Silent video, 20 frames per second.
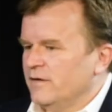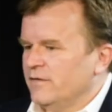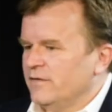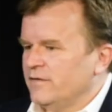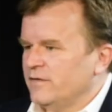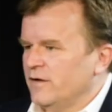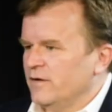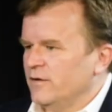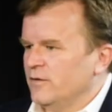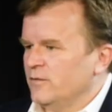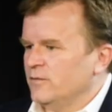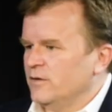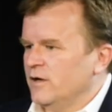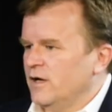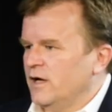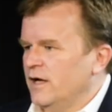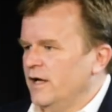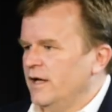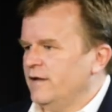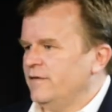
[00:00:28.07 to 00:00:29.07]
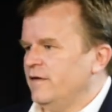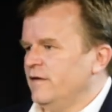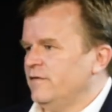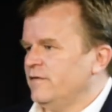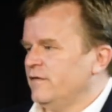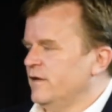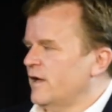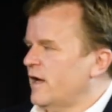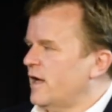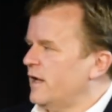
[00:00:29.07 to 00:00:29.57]

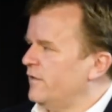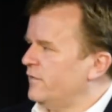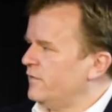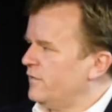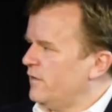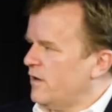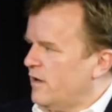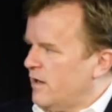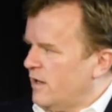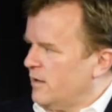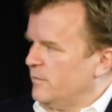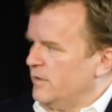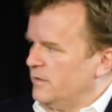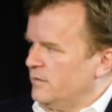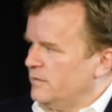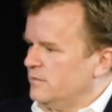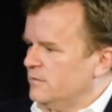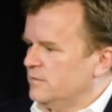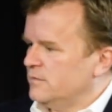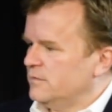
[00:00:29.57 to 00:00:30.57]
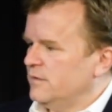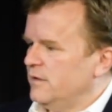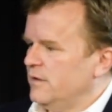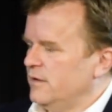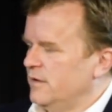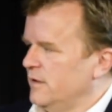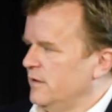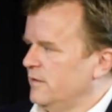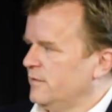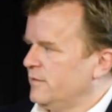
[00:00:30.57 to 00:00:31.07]
It's not as common
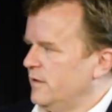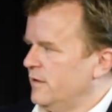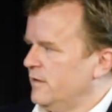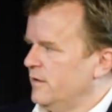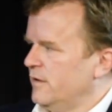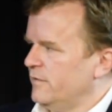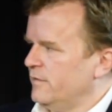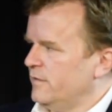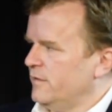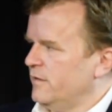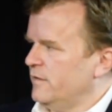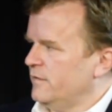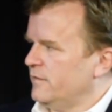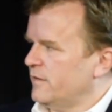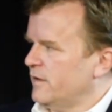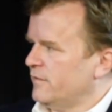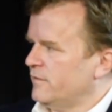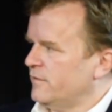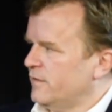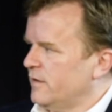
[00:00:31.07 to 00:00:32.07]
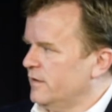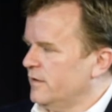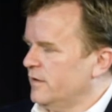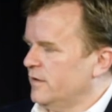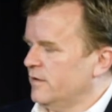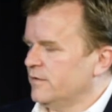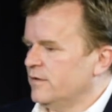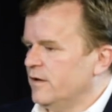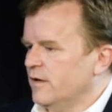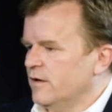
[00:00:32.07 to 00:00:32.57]
in healthcare as it is outside of
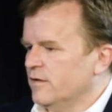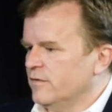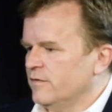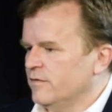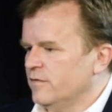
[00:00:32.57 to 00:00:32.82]
healthcare.